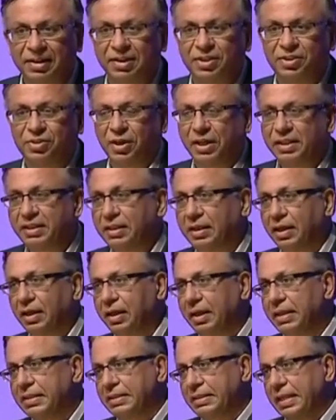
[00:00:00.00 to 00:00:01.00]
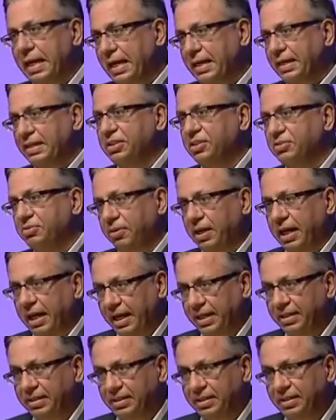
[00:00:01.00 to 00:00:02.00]
So I think unless that is
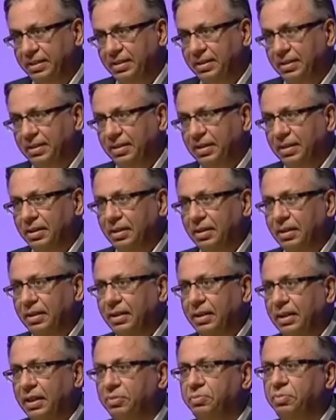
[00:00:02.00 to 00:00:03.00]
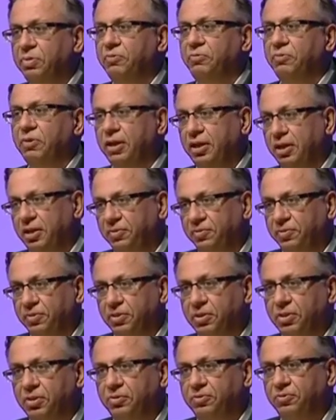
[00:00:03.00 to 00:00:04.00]
cracked, it'll be very
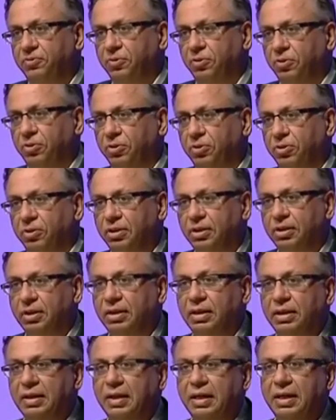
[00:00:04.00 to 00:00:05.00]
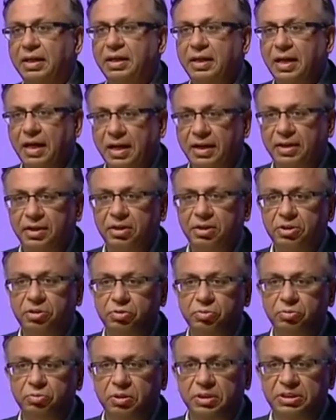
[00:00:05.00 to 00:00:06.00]
difficult for a carrier
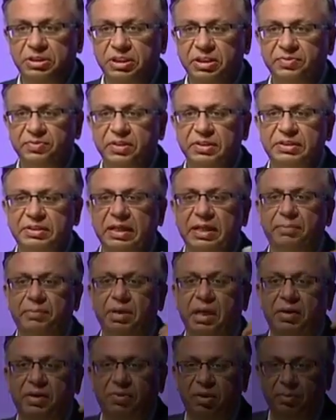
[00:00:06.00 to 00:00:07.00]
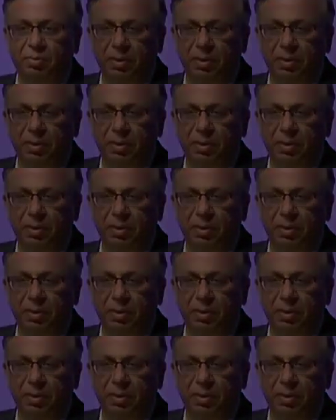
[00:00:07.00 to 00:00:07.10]
to achieve the same level